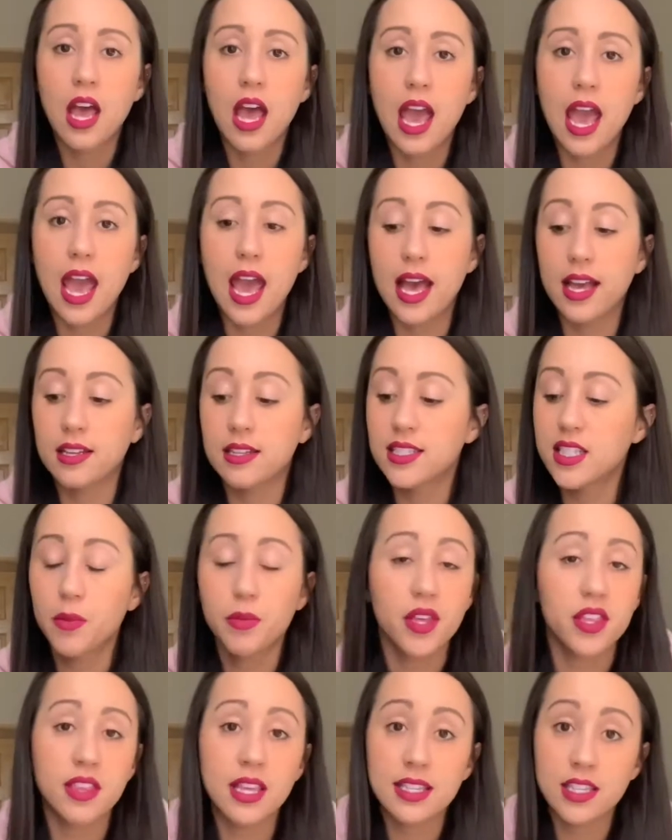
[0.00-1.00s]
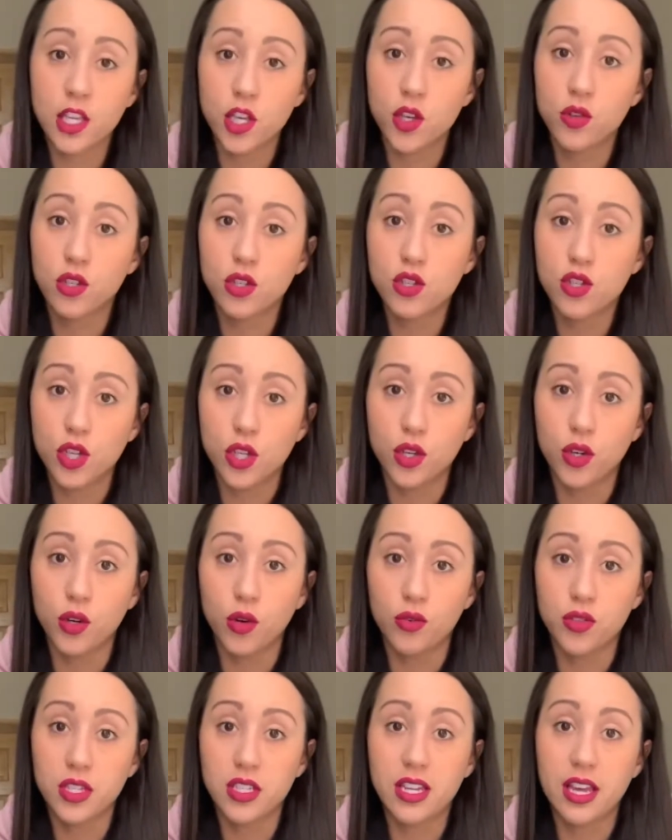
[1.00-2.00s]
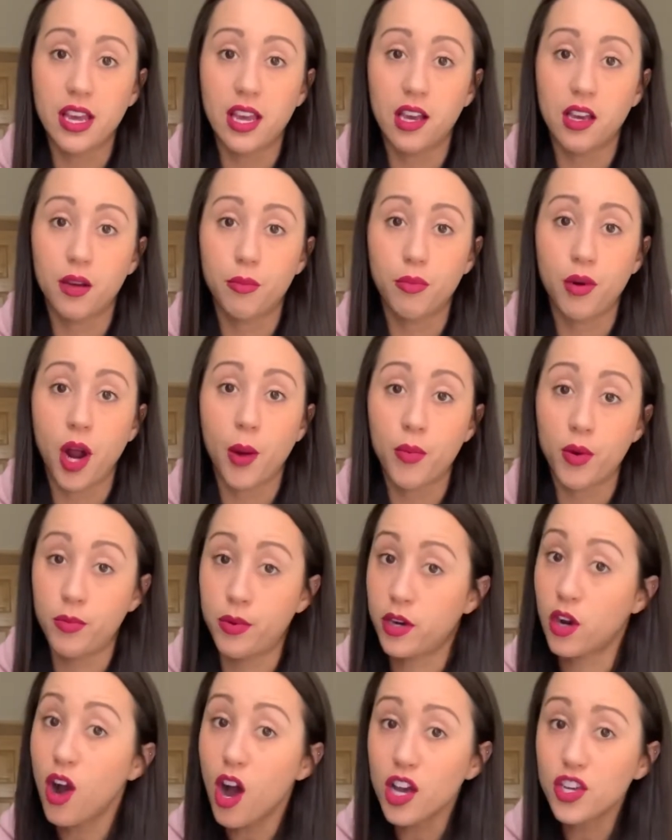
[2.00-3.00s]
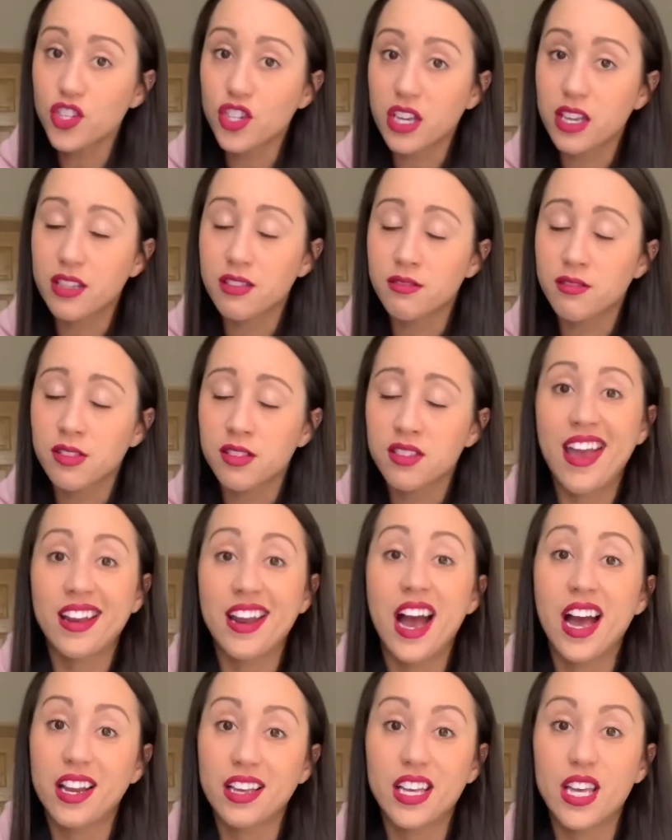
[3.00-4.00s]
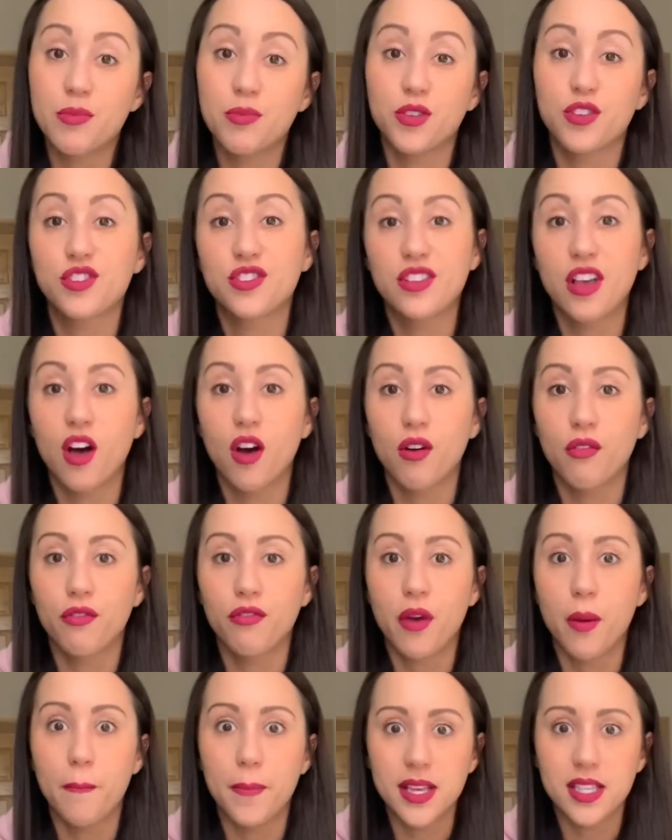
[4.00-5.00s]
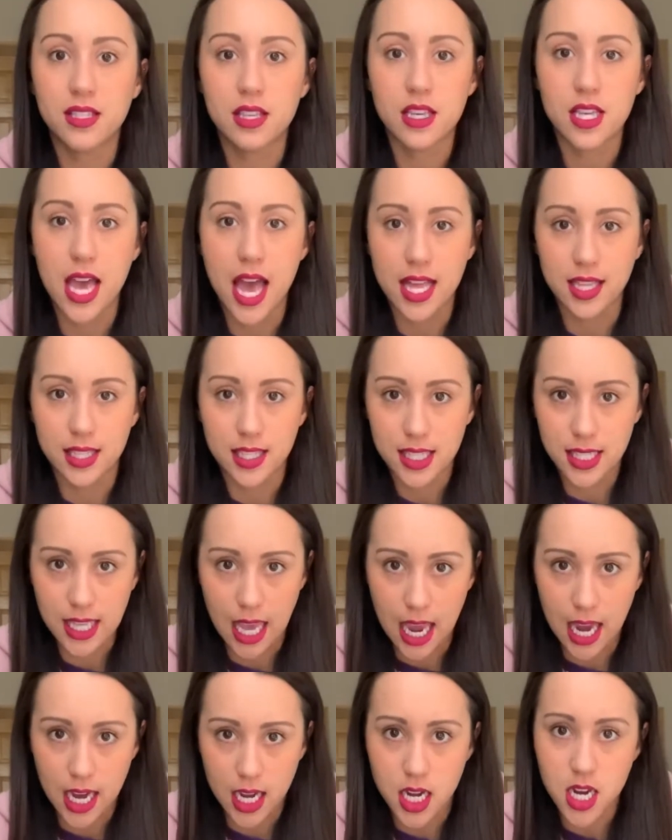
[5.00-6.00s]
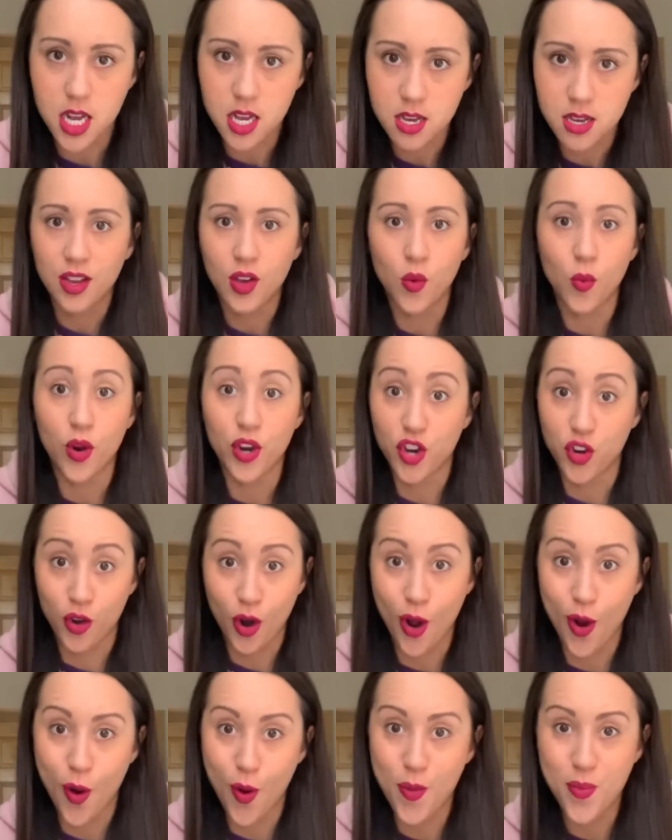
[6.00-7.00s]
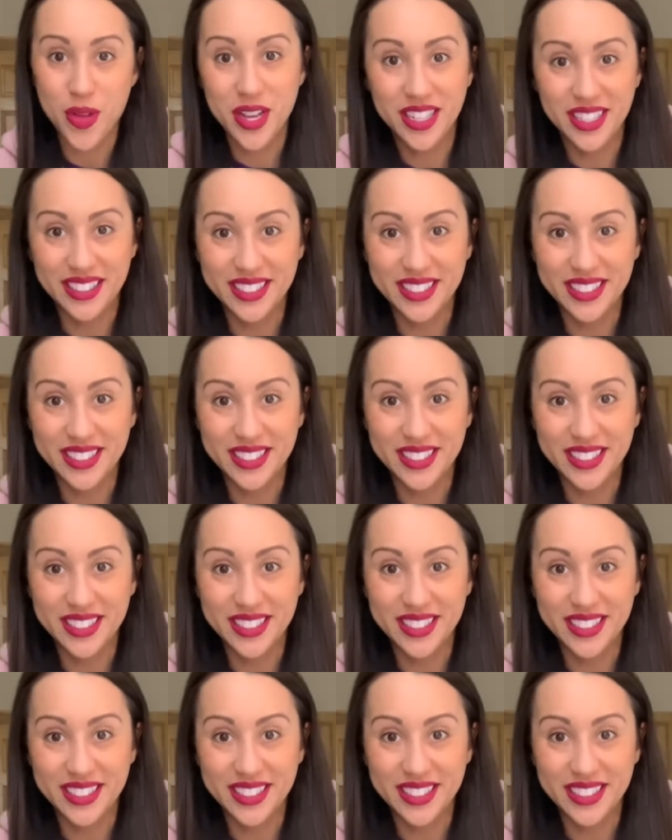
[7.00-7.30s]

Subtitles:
and some of the things that you can do to take proper precautions and how to keep yourself busy and sane when you're home.